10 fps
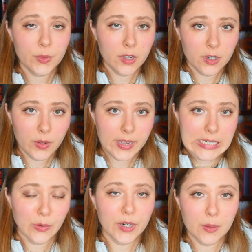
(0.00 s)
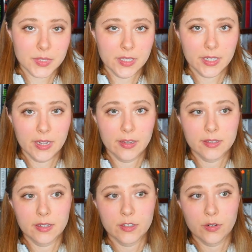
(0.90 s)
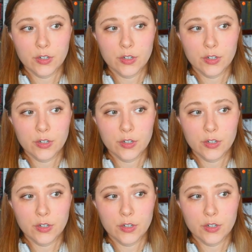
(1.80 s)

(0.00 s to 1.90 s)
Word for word: when Otto Hightower comes to the king and says, you know,